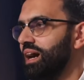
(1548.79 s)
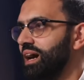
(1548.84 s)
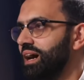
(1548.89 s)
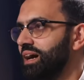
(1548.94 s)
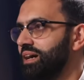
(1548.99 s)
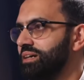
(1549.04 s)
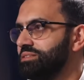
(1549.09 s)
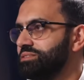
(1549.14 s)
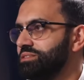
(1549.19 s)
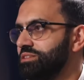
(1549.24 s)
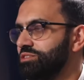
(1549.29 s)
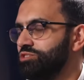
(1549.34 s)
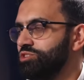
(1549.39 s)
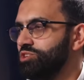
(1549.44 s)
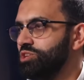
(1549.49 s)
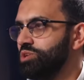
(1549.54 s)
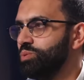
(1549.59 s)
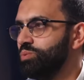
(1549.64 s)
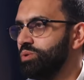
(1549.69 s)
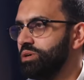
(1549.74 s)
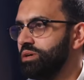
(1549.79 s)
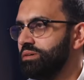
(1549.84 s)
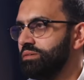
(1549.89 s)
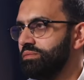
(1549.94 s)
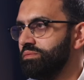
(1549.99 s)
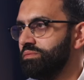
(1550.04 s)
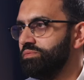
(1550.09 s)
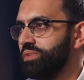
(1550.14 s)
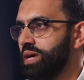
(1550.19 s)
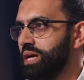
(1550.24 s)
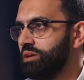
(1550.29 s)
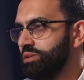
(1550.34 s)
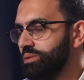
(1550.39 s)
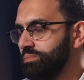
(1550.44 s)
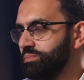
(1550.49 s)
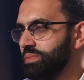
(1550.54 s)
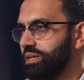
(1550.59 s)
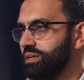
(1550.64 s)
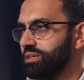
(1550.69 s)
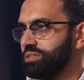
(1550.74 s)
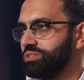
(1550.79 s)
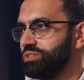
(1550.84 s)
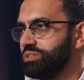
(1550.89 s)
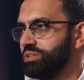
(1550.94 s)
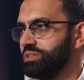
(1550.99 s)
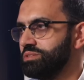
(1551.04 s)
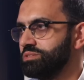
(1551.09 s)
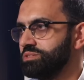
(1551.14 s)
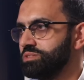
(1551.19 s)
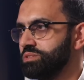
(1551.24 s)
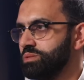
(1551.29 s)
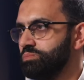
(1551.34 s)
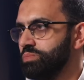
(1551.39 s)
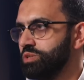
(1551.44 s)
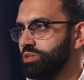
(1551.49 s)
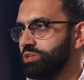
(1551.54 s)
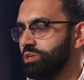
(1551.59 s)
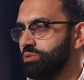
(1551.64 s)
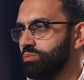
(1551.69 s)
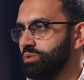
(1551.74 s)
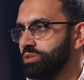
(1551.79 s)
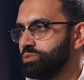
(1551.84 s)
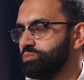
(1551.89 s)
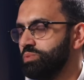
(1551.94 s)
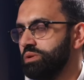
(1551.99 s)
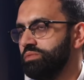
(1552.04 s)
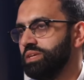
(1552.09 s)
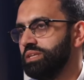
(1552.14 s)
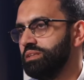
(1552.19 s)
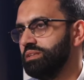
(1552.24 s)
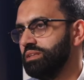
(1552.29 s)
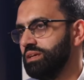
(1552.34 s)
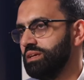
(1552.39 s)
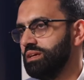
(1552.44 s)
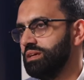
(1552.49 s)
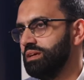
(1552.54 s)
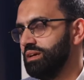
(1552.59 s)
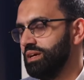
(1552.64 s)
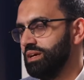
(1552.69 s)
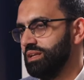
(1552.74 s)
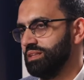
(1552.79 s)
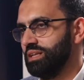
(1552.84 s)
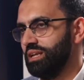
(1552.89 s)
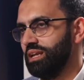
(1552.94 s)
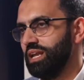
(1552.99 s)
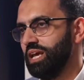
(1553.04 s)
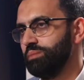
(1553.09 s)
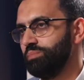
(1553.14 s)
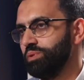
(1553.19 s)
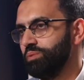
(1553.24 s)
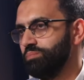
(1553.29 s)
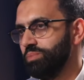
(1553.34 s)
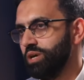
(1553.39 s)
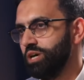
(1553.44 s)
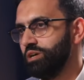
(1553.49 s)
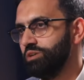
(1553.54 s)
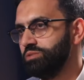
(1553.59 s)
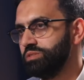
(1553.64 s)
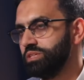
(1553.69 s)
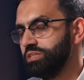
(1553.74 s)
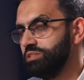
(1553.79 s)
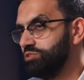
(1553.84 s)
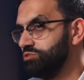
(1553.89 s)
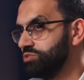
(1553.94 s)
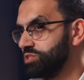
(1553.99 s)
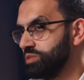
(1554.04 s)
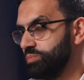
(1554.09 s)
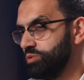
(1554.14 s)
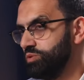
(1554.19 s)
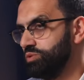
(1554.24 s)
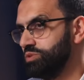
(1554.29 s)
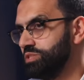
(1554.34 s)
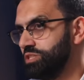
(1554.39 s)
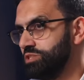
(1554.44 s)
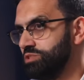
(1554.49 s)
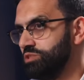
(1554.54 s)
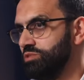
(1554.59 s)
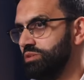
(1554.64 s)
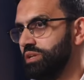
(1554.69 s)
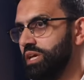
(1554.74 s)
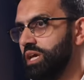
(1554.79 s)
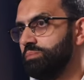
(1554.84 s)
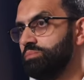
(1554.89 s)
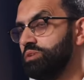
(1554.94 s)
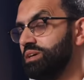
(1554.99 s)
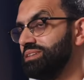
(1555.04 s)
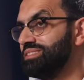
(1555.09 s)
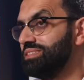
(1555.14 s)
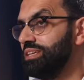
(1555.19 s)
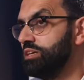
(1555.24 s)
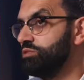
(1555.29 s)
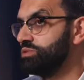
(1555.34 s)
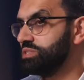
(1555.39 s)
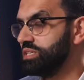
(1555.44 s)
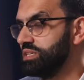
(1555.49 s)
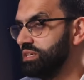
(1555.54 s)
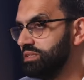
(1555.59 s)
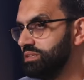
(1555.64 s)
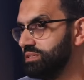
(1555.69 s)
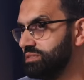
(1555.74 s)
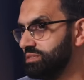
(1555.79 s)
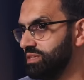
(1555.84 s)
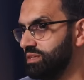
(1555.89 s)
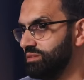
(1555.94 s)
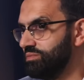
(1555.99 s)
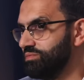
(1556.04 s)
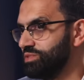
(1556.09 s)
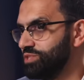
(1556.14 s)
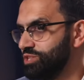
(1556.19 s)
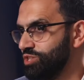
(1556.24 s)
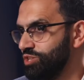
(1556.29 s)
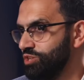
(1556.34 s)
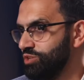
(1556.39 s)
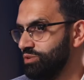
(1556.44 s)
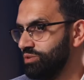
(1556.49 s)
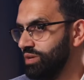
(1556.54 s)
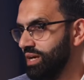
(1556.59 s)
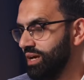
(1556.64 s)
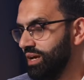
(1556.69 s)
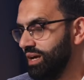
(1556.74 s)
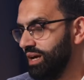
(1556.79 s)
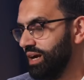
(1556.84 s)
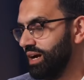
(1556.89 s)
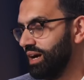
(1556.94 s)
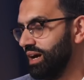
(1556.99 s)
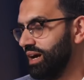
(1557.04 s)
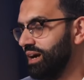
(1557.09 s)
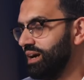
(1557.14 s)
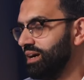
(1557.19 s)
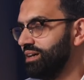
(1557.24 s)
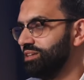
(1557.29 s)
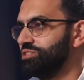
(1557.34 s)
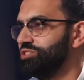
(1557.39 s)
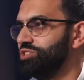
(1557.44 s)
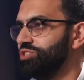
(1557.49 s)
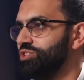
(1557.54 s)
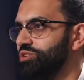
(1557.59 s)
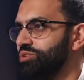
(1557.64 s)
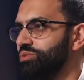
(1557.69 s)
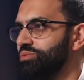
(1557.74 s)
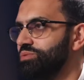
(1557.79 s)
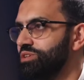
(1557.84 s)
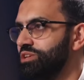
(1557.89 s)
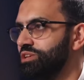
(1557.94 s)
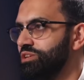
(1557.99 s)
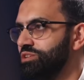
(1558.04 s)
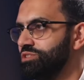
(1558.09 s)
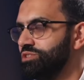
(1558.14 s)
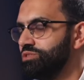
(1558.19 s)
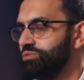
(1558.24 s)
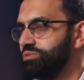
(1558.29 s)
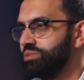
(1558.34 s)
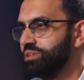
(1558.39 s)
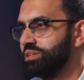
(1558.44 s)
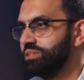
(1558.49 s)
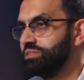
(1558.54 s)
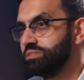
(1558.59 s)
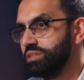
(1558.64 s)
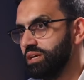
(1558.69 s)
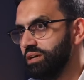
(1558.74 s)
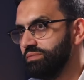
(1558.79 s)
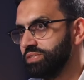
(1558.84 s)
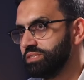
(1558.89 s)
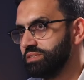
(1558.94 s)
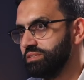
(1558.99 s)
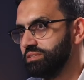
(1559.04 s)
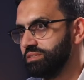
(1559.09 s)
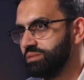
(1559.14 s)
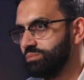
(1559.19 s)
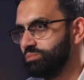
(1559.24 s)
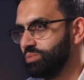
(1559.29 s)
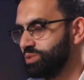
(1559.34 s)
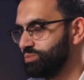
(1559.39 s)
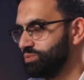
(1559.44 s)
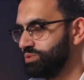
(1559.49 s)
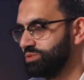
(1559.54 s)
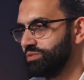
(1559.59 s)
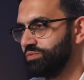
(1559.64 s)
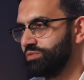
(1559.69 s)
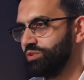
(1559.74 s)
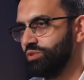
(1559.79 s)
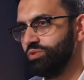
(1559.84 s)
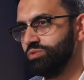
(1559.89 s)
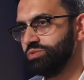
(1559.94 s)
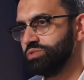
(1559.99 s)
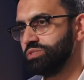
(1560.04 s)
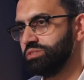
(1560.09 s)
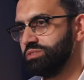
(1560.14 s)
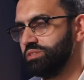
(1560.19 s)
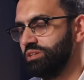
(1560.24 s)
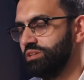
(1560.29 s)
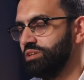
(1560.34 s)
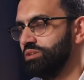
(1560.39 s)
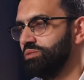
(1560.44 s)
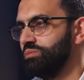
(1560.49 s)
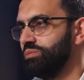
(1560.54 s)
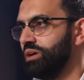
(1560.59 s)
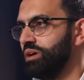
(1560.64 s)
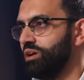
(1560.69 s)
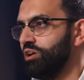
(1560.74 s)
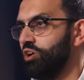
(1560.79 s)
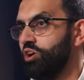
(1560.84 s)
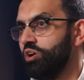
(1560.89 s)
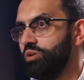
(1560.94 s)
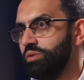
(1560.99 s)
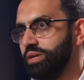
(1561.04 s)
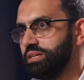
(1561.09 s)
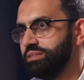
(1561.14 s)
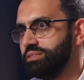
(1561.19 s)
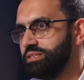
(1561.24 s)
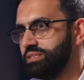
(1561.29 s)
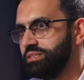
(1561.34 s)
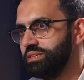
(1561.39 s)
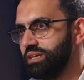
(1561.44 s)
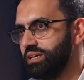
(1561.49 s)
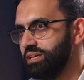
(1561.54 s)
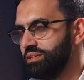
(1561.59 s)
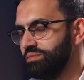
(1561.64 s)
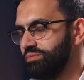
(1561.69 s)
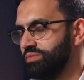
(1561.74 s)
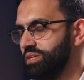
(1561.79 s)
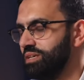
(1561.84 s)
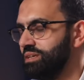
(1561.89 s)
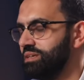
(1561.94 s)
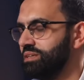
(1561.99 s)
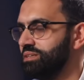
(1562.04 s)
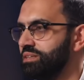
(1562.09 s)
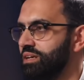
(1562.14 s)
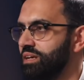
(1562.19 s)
and you were very much someone who was within the the Labour mode, and you supported New Labour as the alternative to uh, to you know to conservatism, which was of course you know horrid in in the